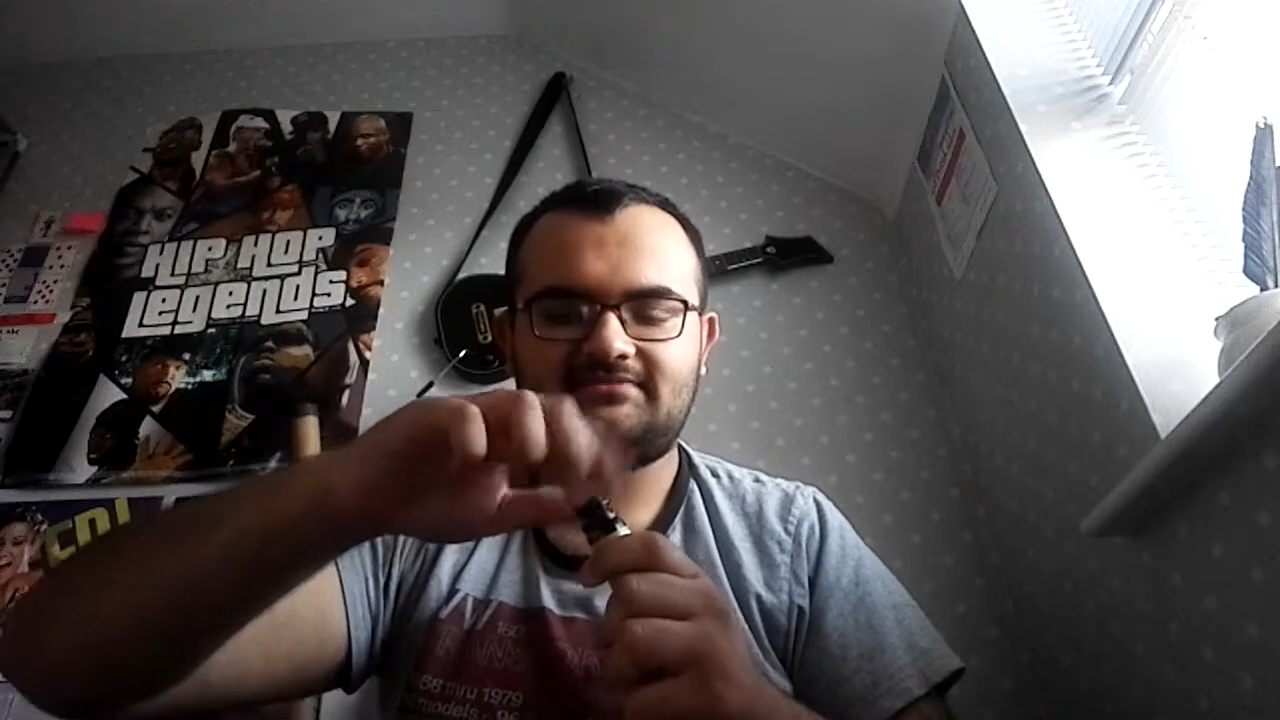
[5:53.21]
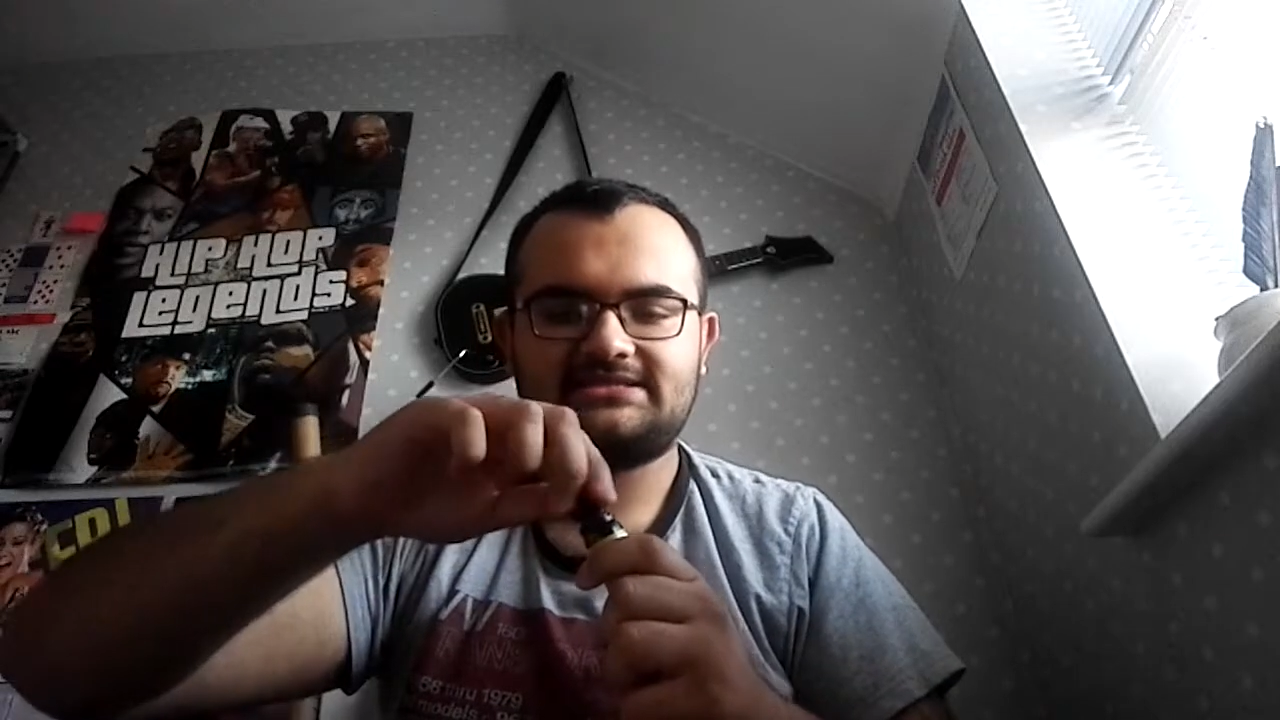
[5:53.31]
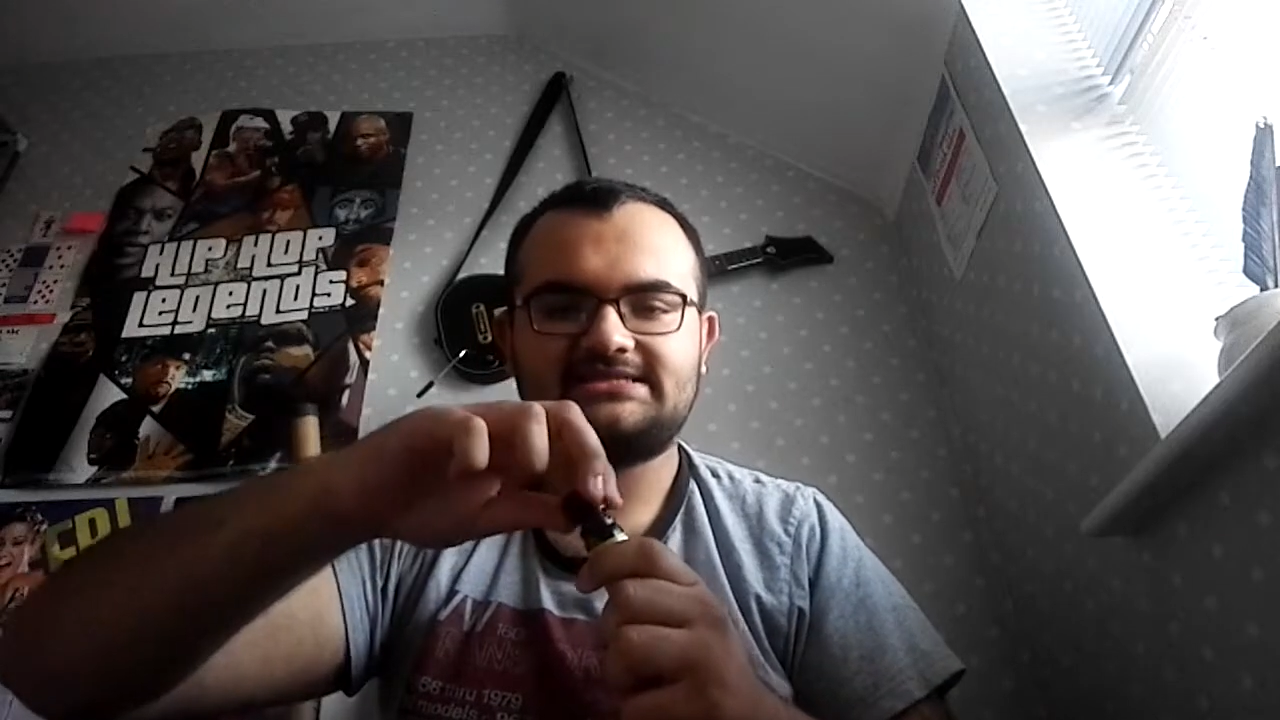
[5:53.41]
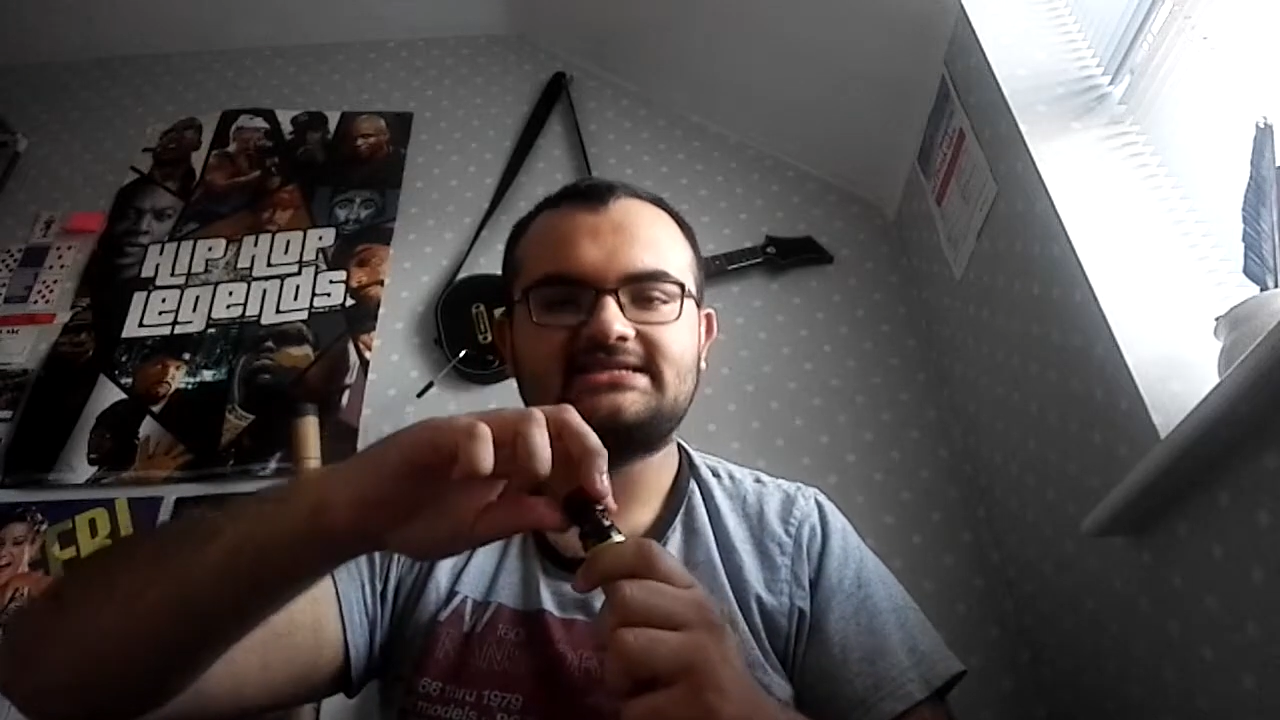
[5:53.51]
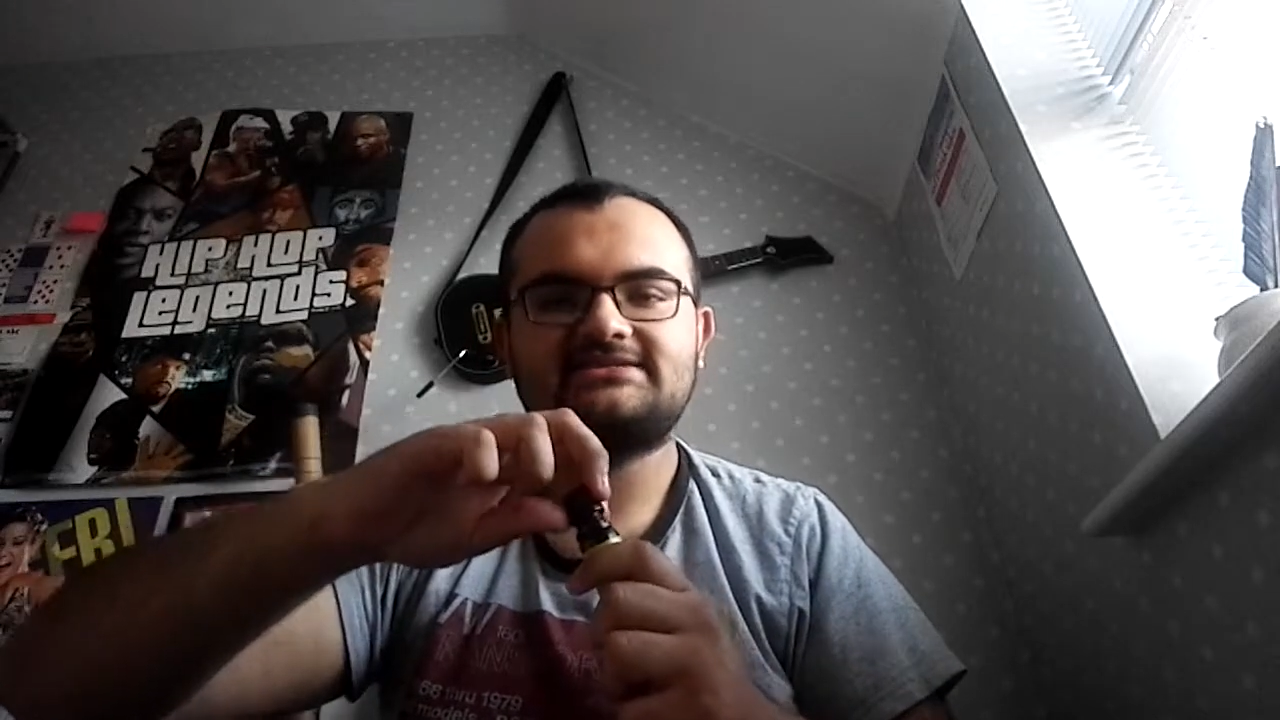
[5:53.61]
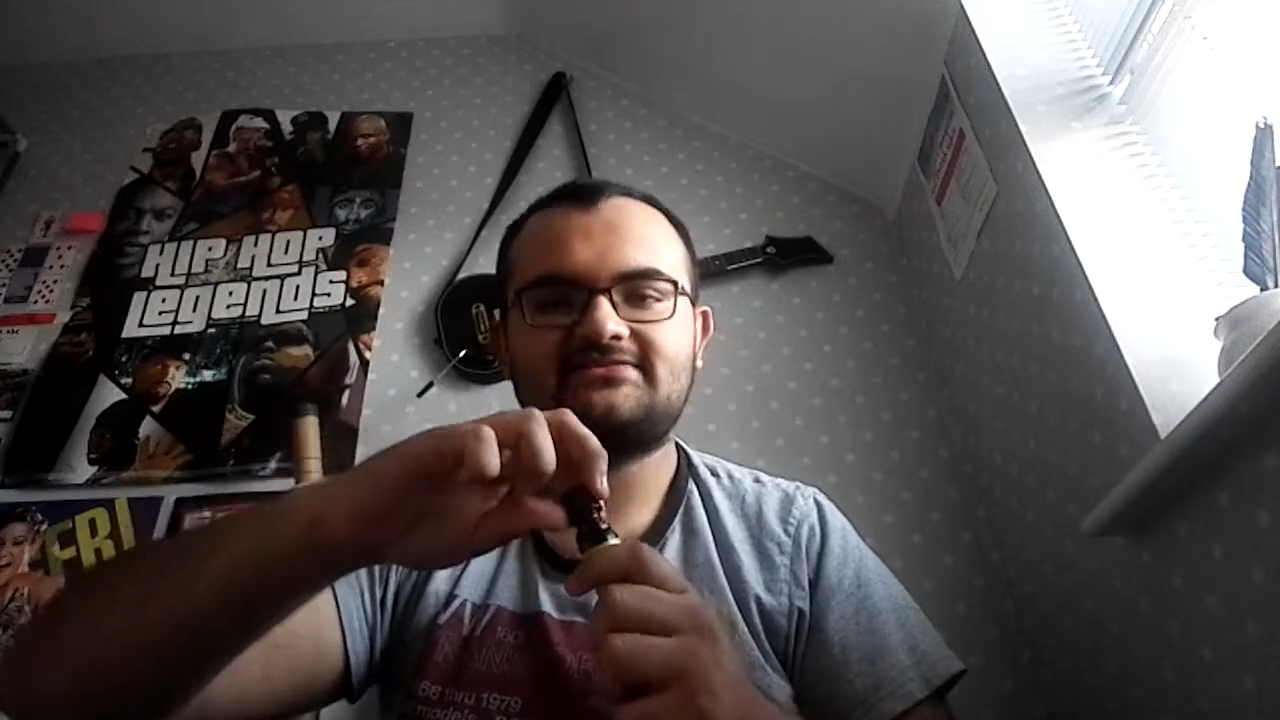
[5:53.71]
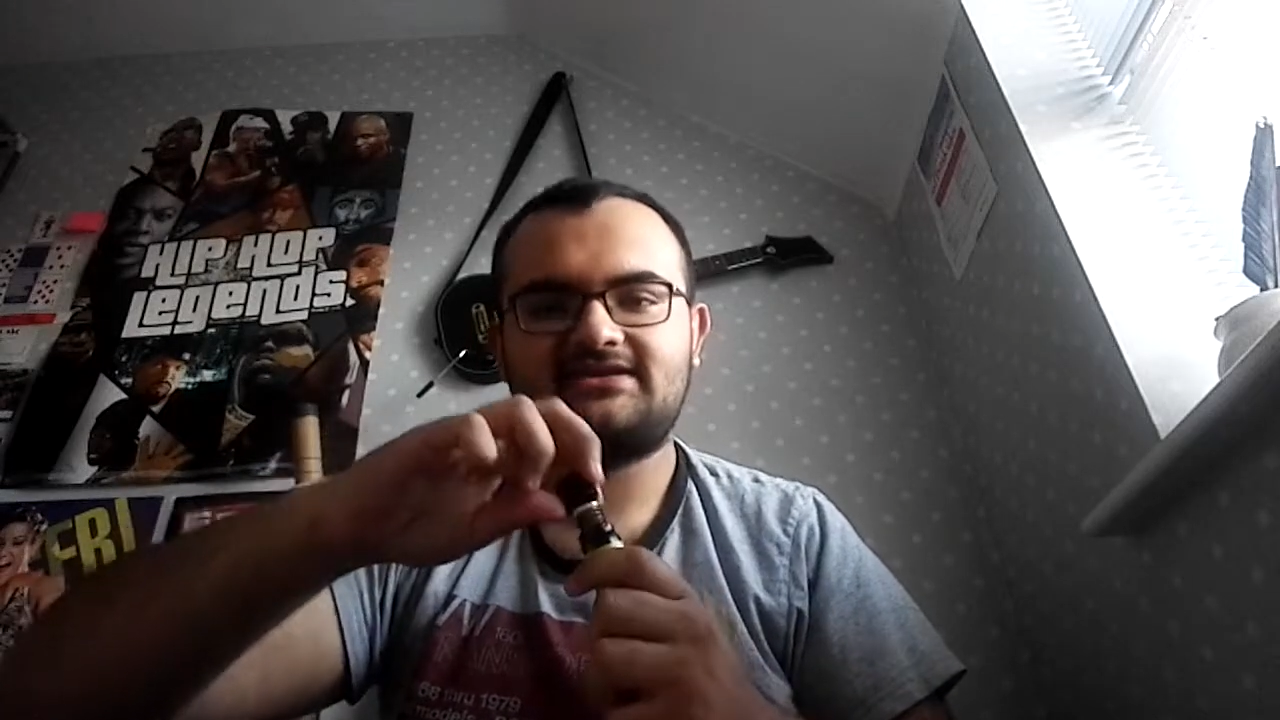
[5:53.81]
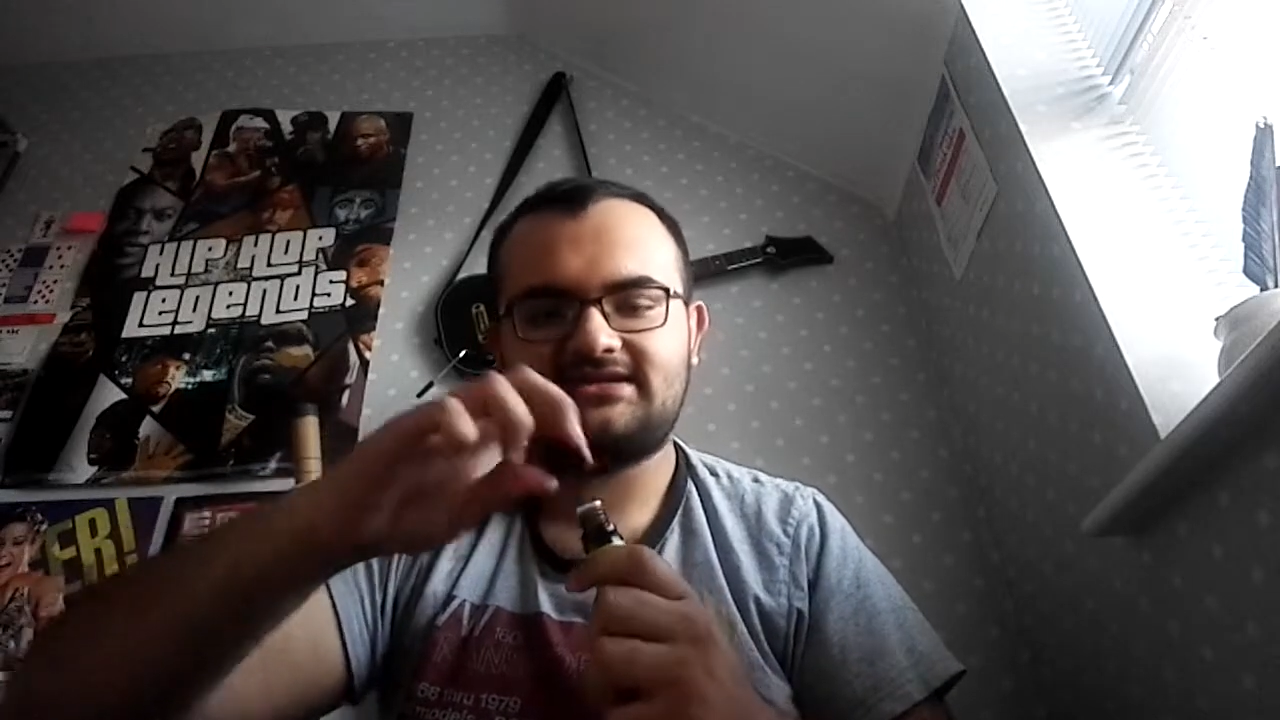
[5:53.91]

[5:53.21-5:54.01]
a scent of it,